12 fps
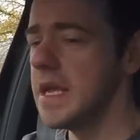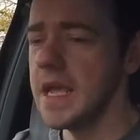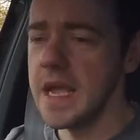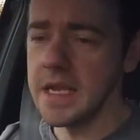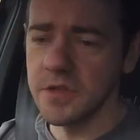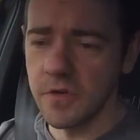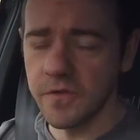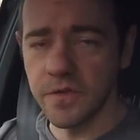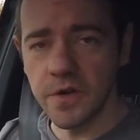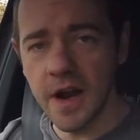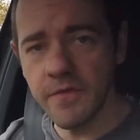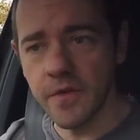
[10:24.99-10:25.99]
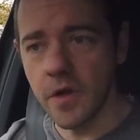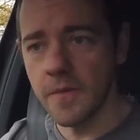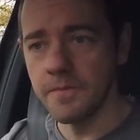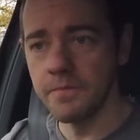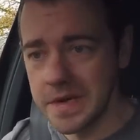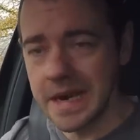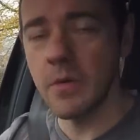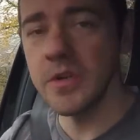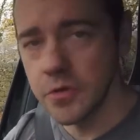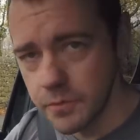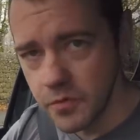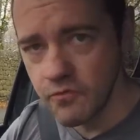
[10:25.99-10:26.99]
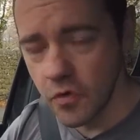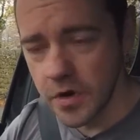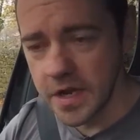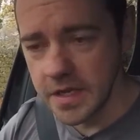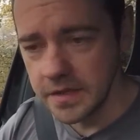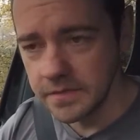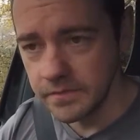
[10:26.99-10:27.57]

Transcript: It took forever, but now it's up and running.